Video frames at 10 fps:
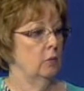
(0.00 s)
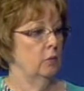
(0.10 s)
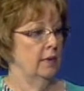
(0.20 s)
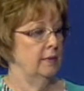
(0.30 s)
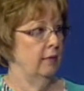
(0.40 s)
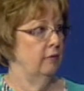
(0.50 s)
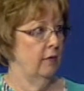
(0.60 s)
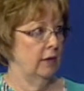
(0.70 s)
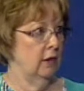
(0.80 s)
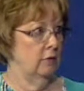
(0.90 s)
received
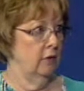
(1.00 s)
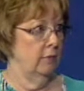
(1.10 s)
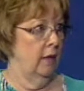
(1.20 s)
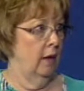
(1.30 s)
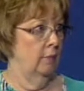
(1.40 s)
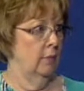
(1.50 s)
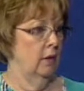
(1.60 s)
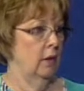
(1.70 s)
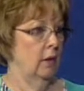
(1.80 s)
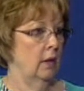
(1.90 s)
funding from them,
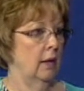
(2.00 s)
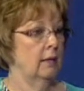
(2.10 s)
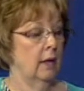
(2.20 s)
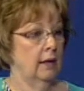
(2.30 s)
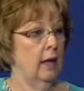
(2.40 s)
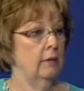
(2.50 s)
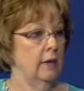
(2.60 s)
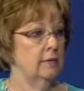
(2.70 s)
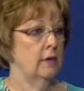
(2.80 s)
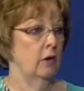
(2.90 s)
and again
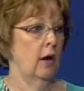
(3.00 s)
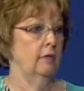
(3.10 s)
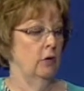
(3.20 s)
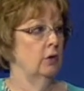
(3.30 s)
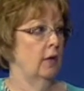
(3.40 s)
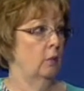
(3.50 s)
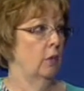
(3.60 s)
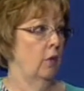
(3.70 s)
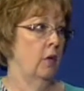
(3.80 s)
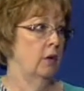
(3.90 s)
this year I've heard that
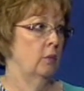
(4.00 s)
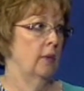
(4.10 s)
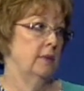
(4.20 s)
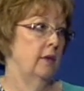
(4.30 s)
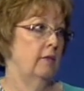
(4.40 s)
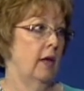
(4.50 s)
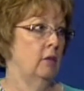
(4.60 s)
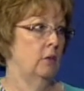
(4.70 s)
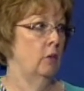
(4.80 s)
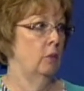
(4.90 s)
we're going to receive. I
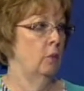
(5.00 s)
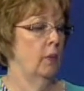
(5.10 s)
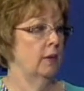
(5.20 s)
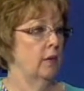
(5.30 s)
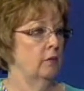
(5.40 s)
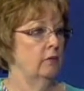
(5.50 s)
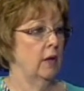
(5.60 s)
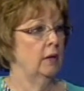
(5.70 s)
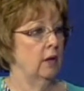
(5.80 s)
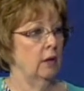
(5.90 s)
don't know what the
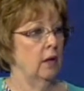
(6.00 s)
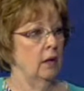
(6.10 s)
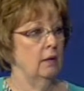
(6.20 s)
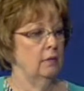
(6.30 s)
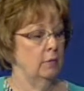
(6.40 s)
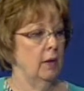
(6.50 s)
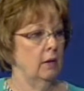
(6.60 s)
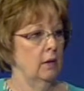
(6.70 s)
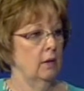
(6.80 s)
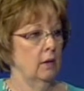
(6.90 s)
funding is,
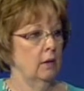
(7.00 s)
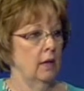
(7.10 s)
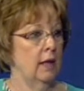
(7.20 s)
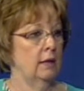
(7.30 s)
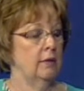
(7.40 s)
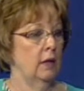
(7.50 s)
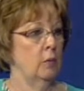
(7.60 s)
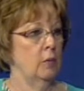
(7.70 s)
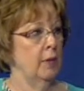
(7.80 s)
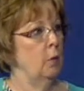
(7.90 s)
but anything
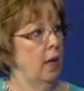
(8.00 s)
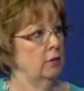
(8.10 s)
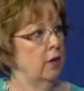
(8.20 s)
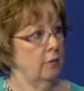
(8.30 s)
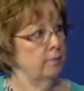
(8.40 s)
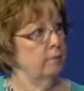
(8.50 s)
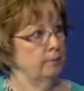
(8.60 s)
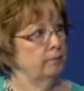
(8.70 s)
will be welcome.